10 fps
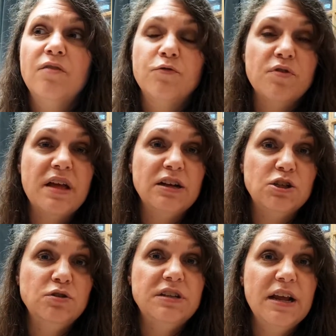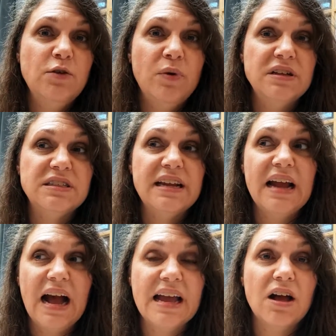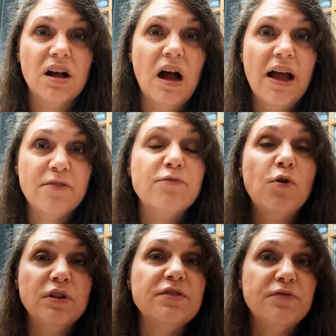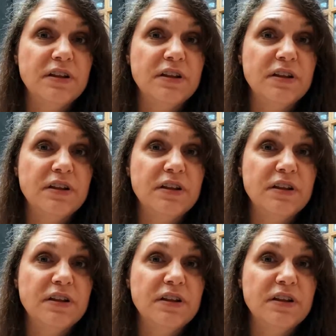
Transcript: for that Tuesday and Wednesday, I, I fully